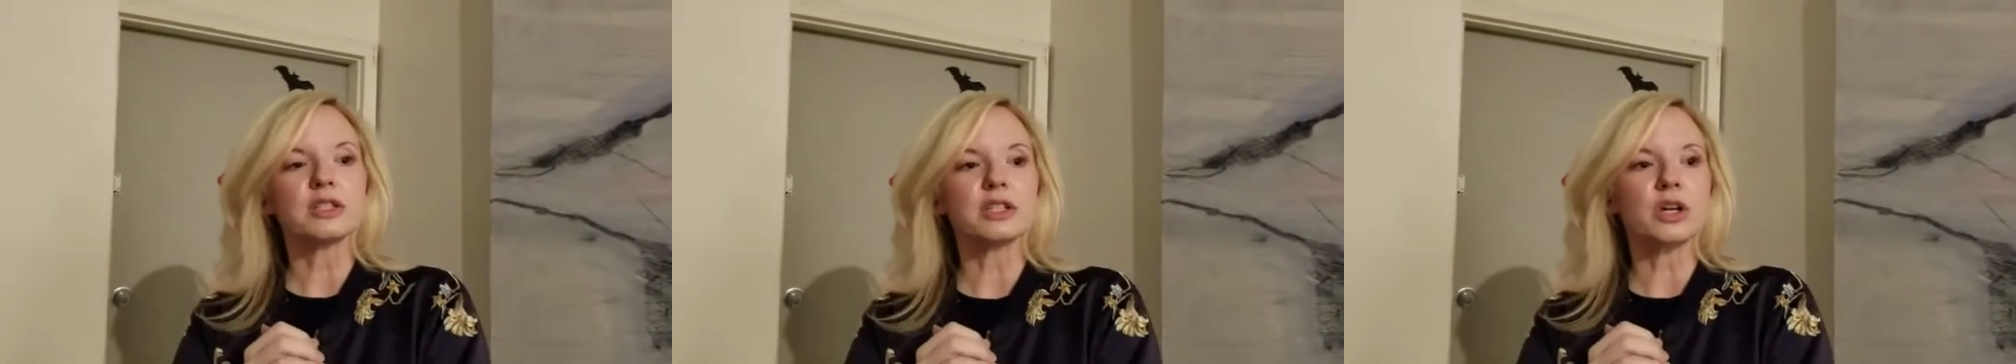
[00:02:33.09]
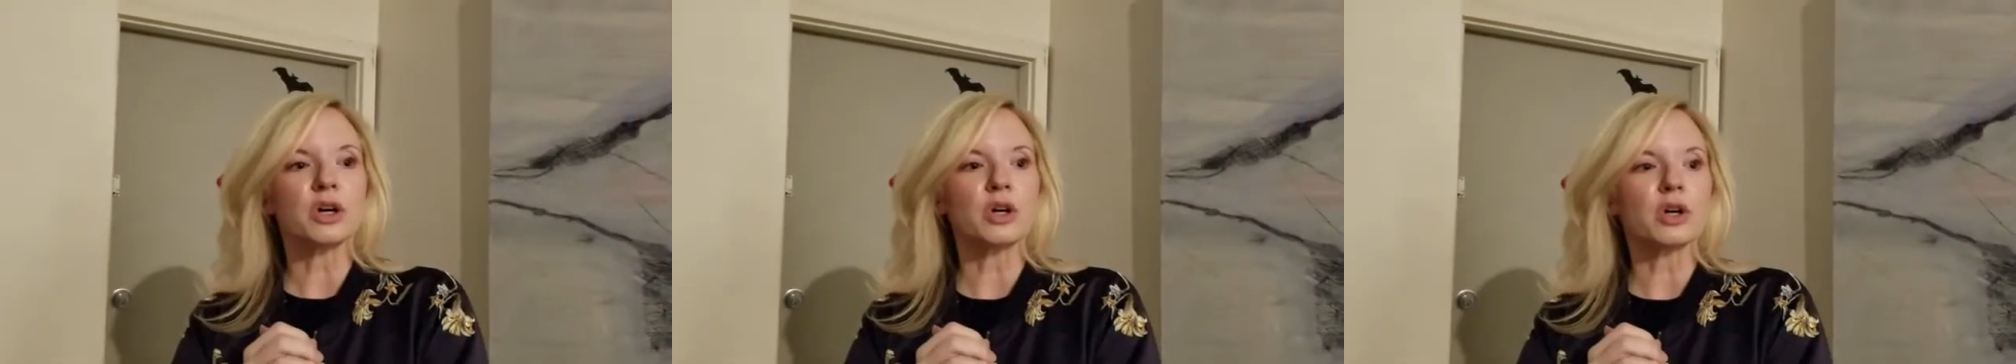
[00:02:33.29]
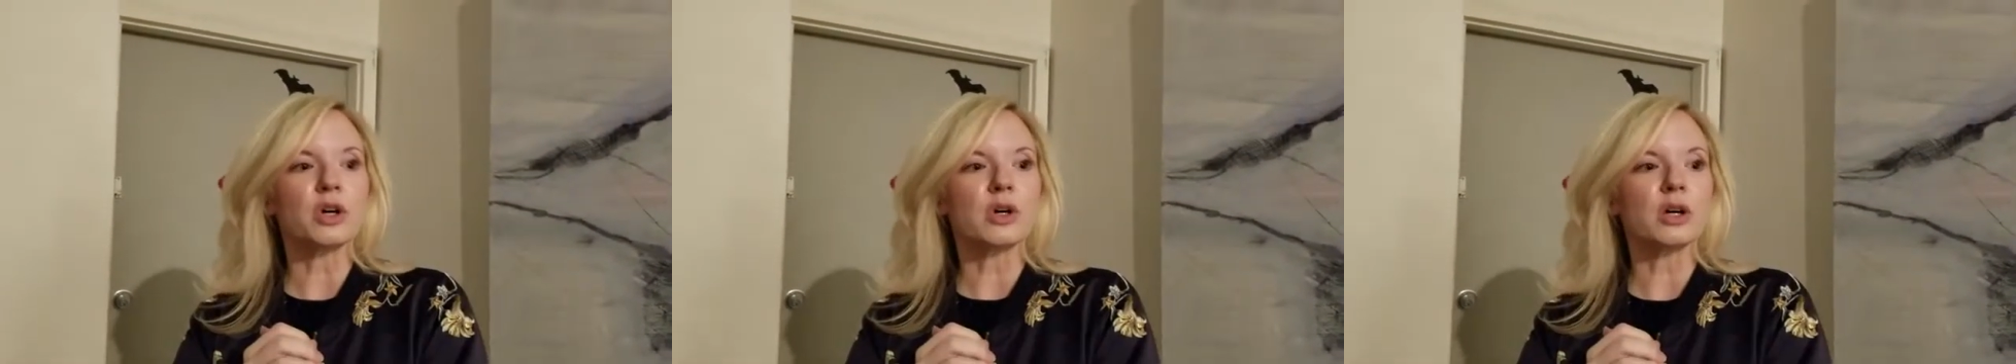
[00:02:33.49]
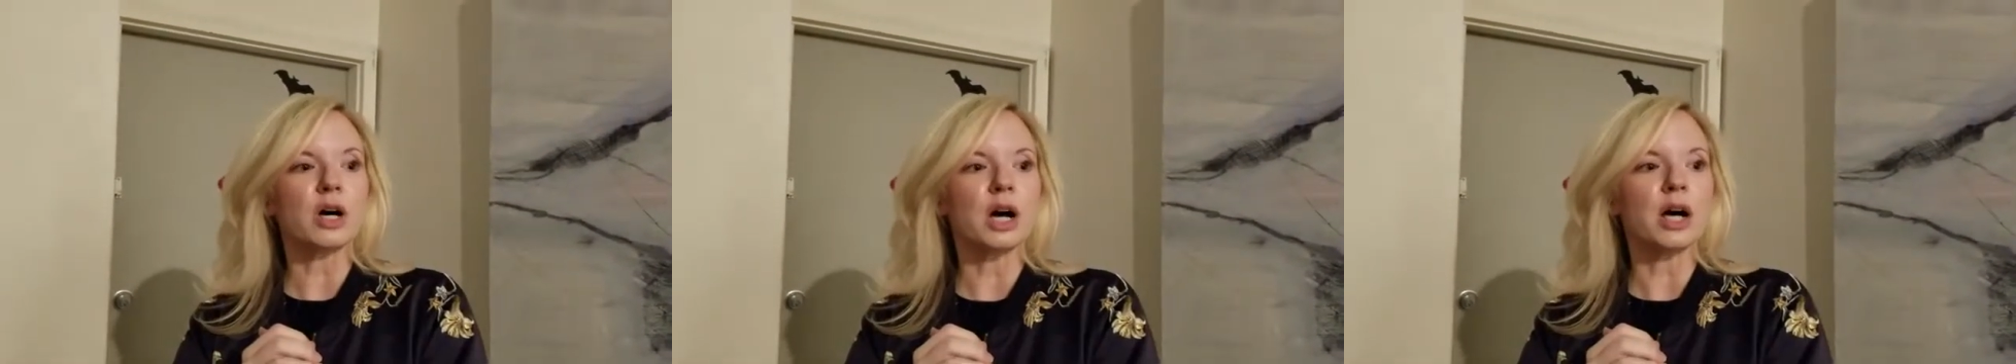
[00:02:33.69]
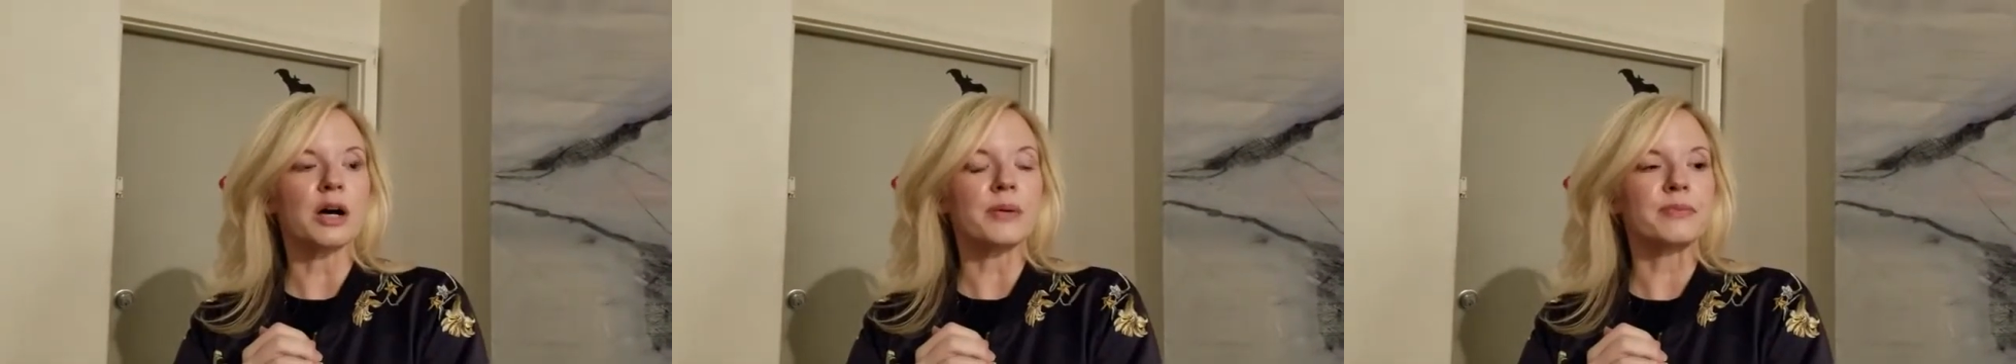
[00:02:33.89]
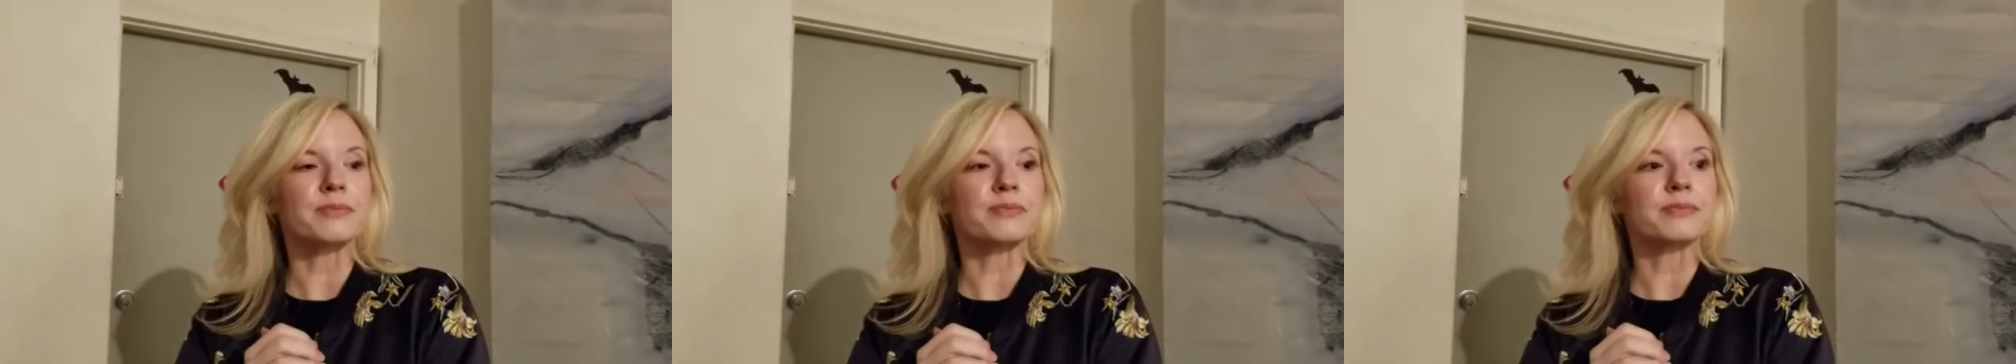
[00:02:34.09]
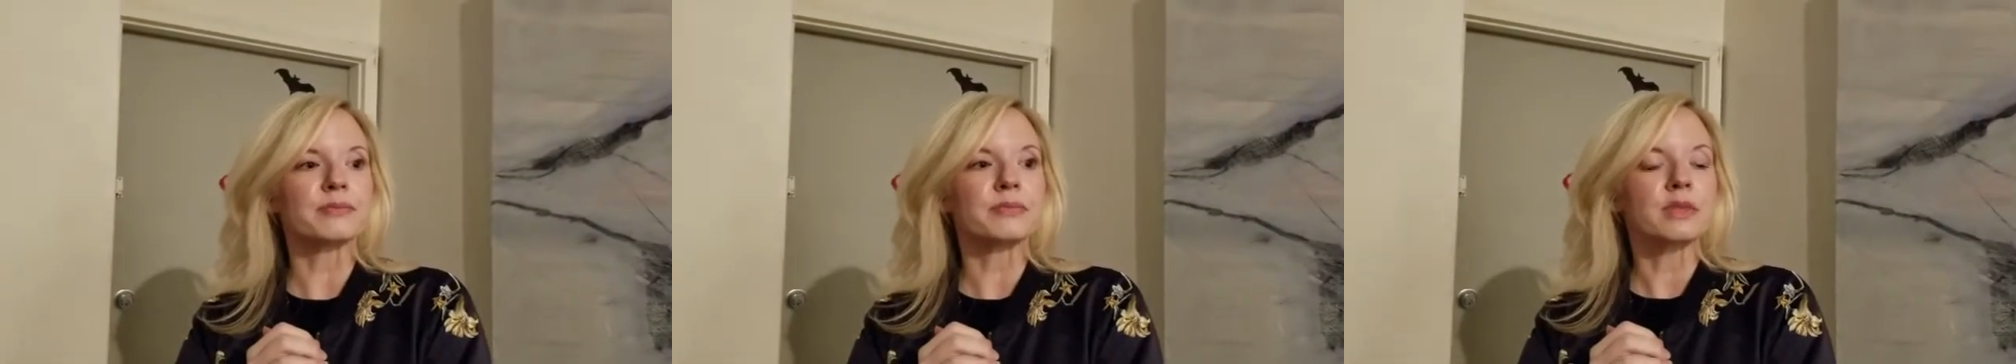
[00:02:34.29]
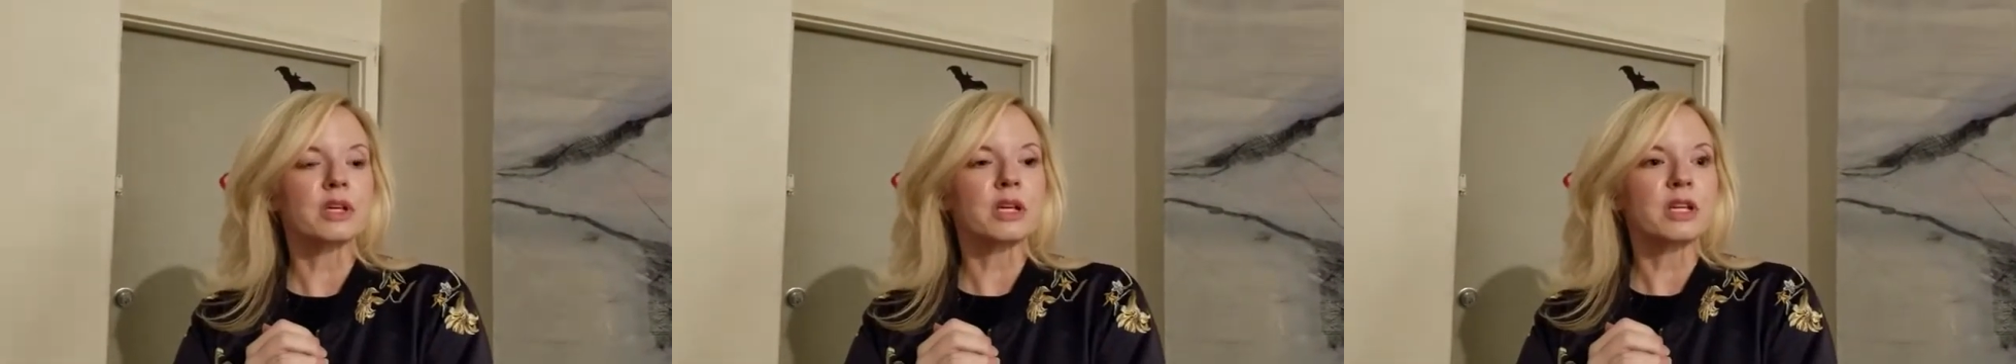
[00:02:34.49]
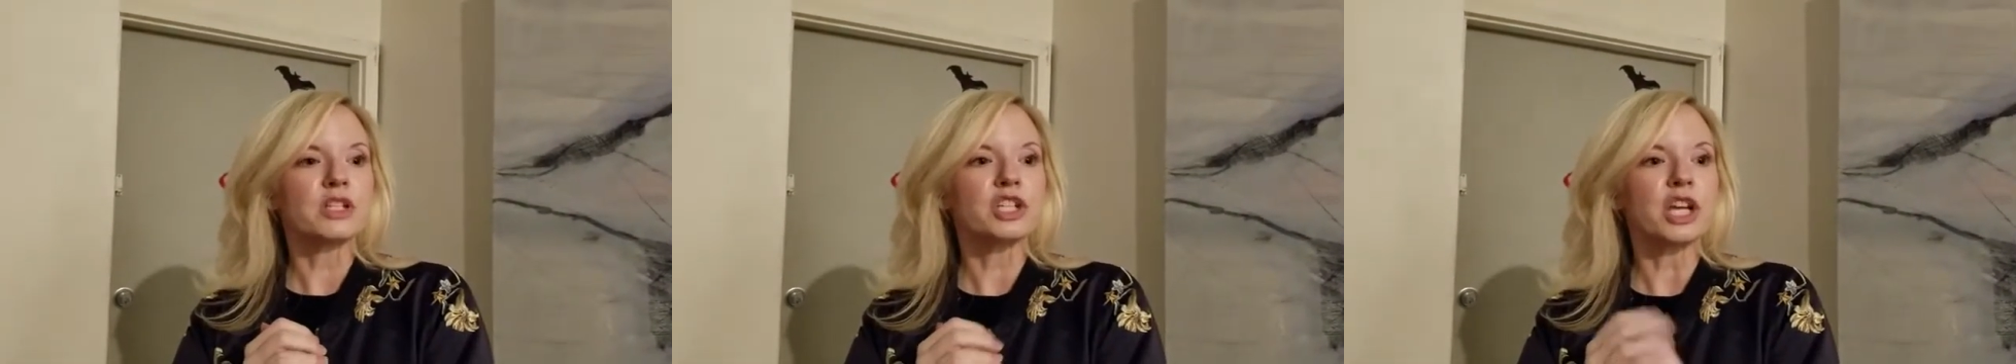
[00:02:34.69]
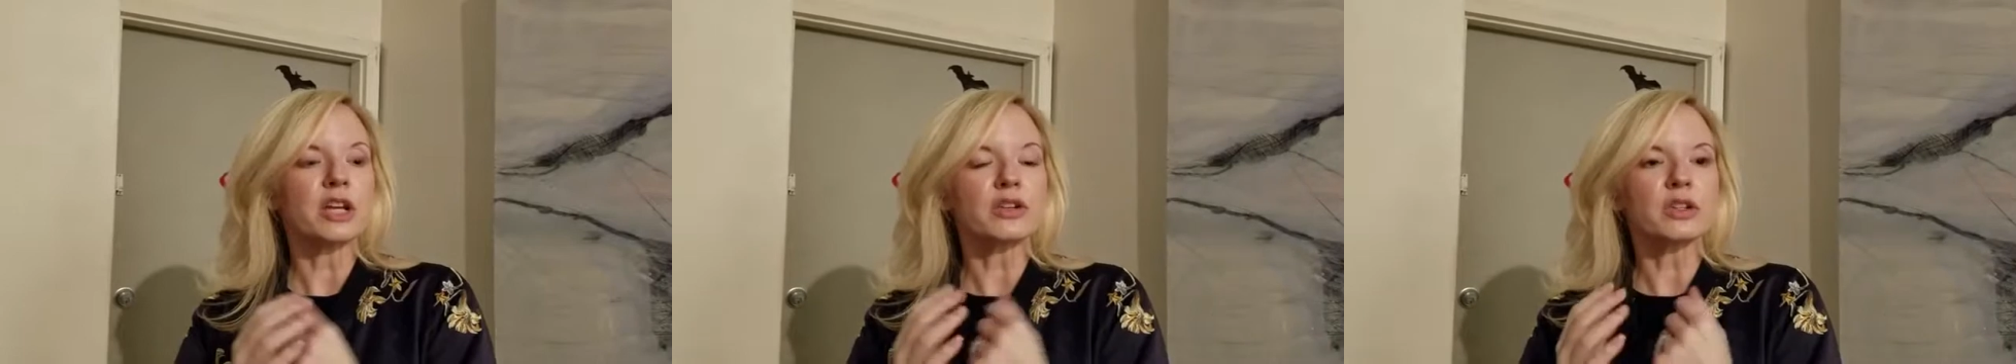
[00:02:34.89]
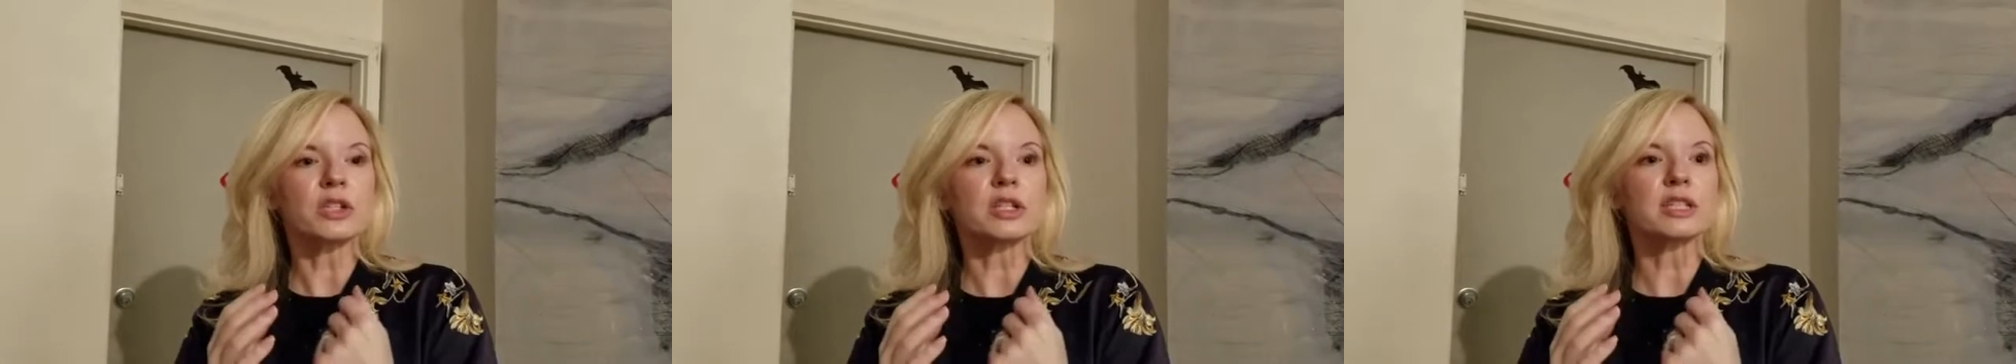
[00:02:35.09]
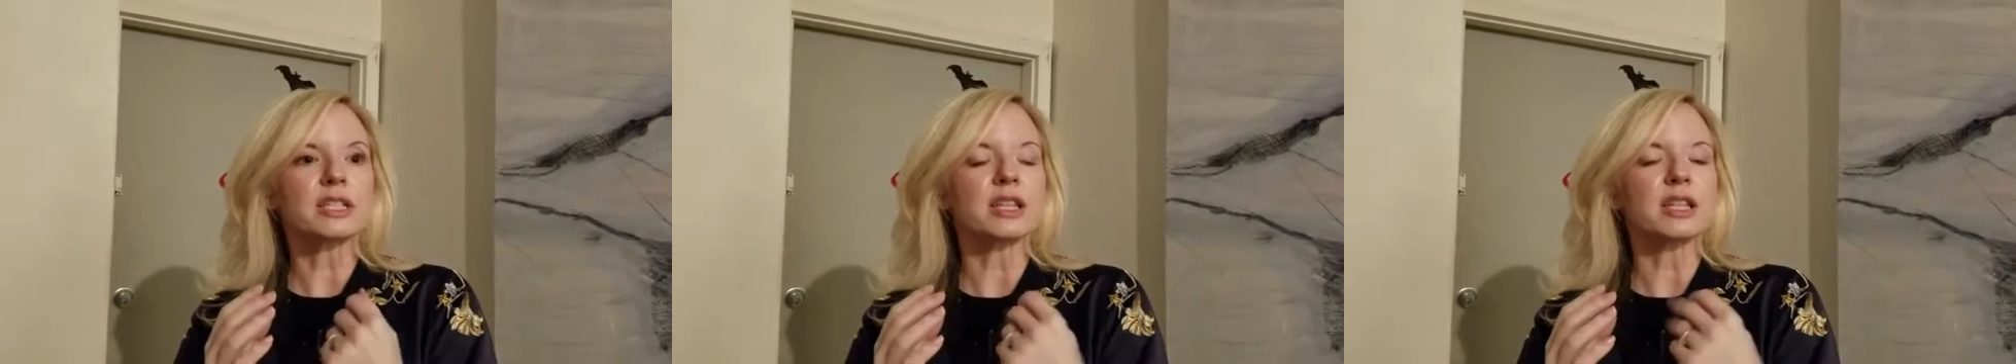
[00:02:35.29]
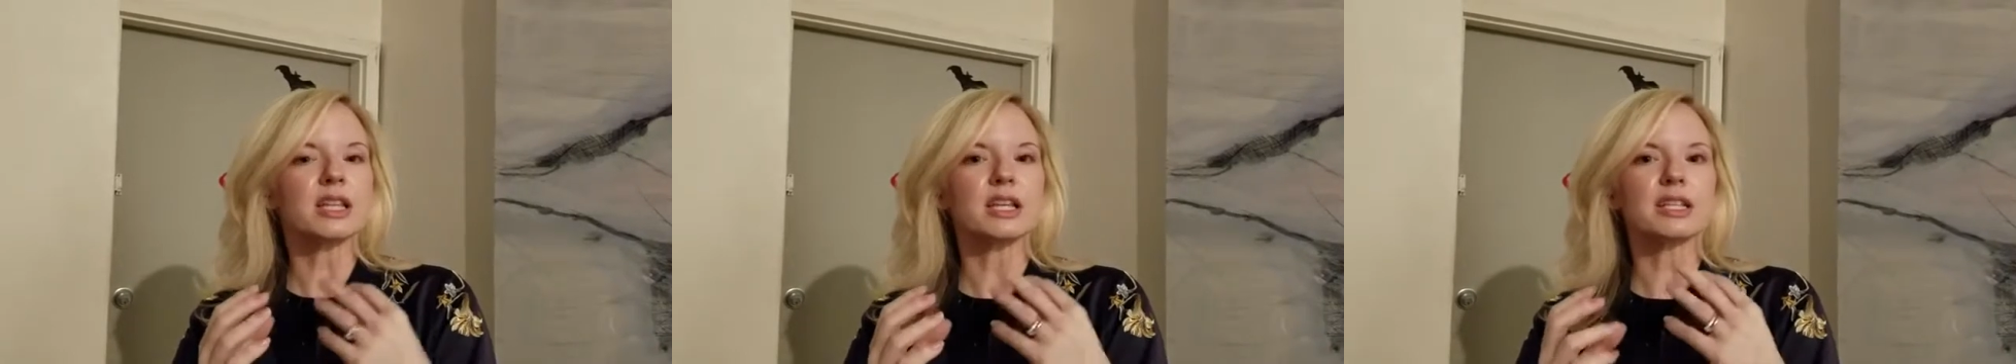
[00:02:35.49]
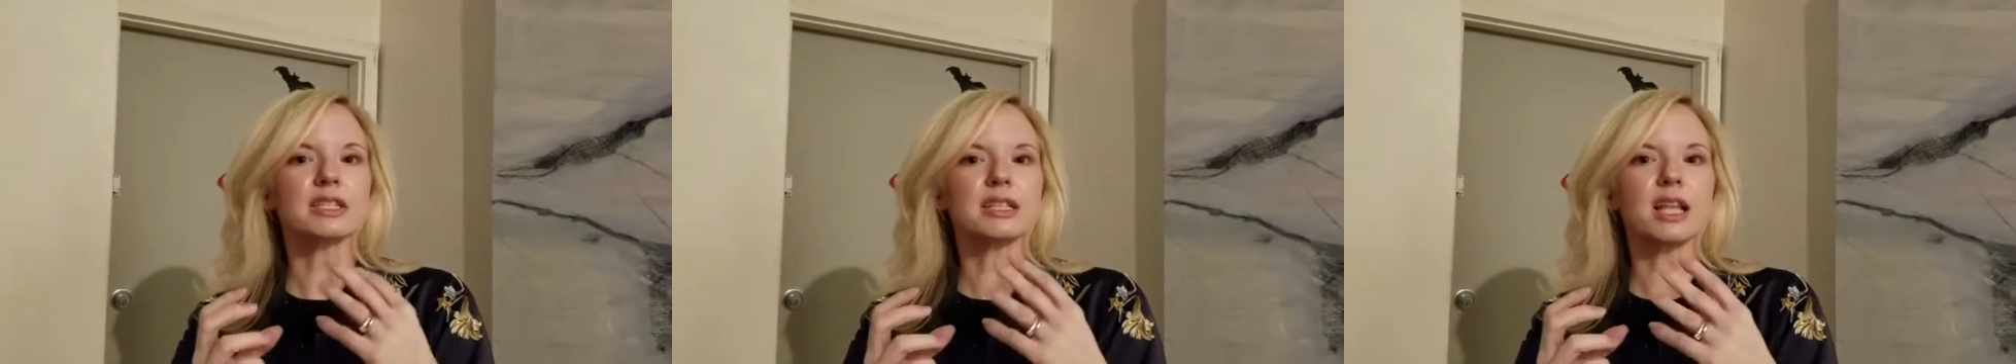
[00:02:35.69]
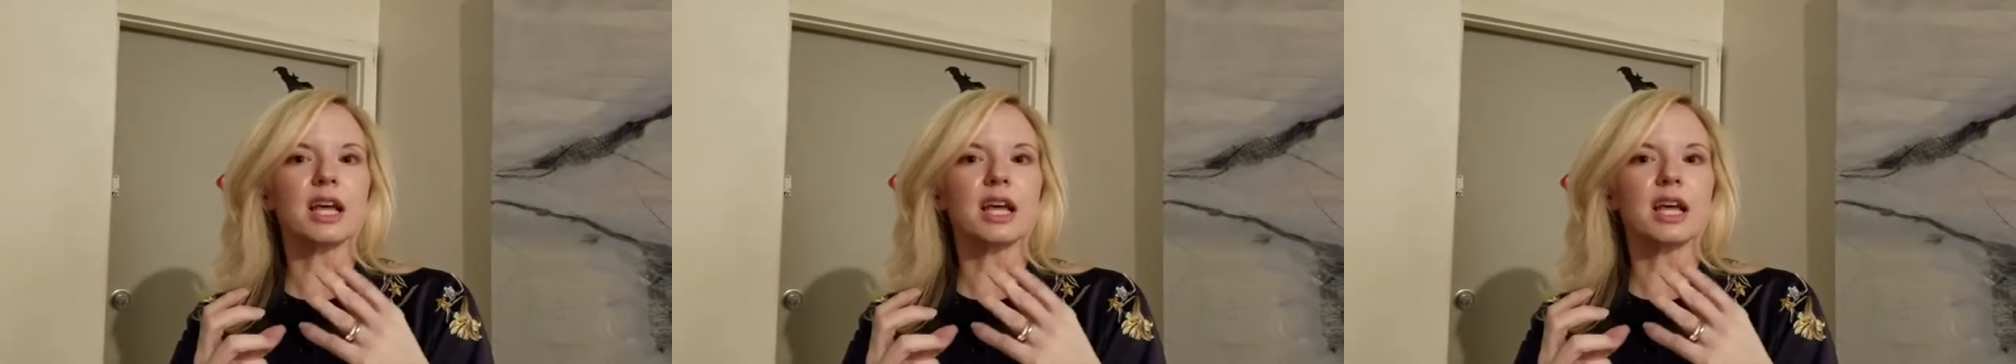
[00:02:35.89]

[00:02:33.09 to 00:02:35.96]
So Chandra looks at things